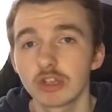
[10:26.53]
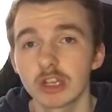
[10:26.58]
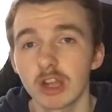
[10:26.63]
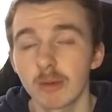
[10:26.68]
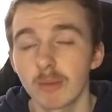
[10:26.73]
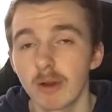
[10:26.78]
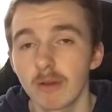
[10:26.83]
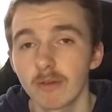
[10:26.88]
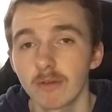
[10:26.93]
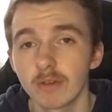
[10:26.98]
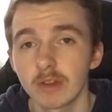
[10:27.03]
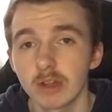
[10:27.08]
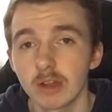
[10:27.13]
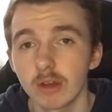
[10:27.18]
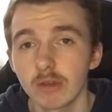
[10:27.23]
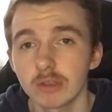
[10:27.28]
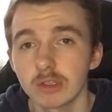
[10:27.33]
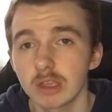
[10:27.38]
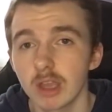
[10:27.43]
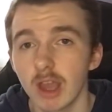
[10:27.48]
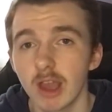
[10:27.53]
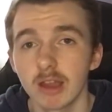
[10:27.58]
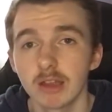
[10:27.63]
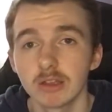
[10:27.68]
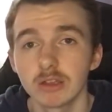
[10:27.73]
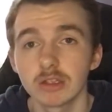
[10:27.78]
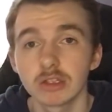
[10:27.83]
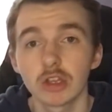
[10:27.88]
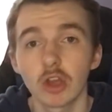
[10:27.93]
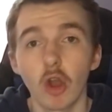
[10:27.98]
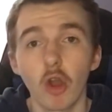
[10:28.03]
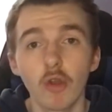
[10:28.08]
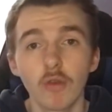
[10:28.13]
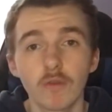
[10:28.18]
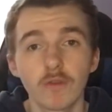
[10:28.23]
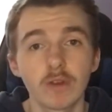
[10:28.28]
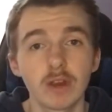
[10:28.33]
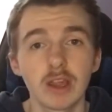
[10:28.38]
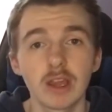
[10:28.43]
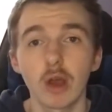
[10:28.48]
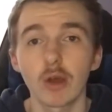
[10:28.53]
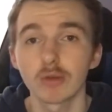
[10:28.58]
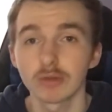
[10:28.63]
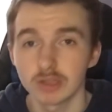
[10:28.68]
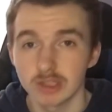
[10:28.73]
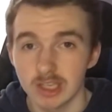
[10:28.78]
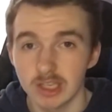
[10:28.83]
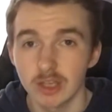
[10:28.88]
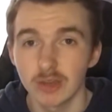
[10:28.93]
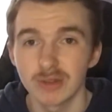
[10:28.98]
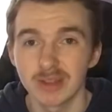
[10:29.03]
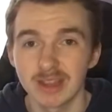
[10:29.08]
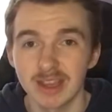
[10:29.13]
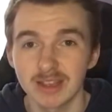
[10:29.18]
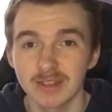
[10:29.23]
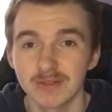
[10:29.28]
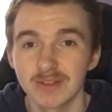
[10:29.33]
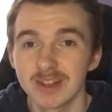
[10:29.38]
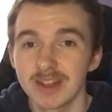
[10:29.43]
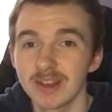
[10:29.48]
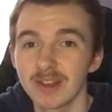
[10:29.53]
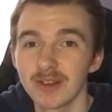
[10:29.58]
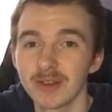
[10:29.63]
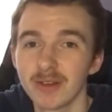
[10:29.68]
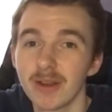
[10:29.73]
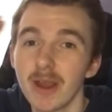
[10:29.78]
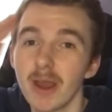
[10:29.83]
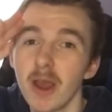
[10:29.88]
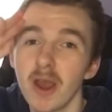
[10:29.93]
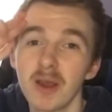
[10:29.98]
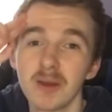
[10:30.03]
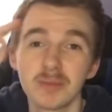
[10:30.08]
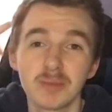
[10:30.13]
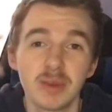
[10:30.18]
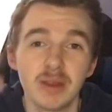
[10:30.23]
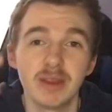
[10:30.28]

go and check out my other videos, and hopefully I'll see you in the next video.